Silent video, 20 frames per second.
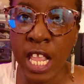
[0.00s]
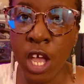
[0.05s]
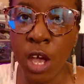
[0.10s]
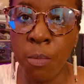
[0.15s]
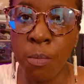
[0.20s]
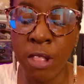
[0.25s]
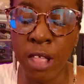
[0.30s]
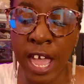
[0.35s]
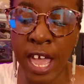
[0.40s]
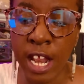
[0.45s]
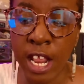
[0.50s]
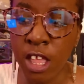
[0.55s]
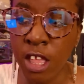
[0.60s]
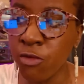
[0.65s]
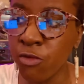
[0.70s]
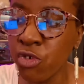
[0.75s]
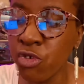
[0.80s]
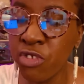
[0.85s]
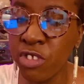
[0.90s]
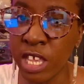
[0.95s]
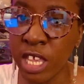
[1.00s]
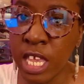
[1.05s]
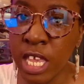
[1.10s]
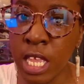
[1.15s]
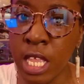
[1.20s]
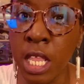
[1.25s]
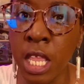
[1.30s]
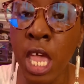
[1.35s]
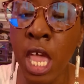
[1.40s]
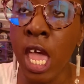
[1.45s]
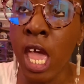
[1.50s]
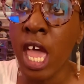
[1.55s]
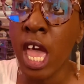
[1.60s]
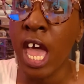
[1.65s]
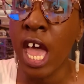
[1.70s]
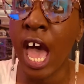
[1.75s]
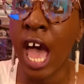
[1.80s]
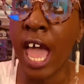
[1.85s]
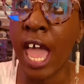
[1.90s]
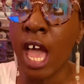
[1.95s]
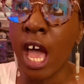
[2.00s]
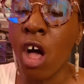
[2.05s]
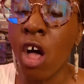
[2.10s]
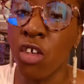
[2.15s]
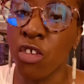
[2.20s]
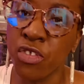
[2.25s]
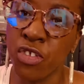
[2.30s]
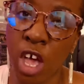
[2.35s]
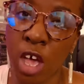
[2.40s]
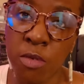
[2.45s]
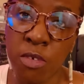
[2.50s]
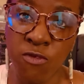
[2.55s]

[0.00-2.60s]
a planning routine. I also have a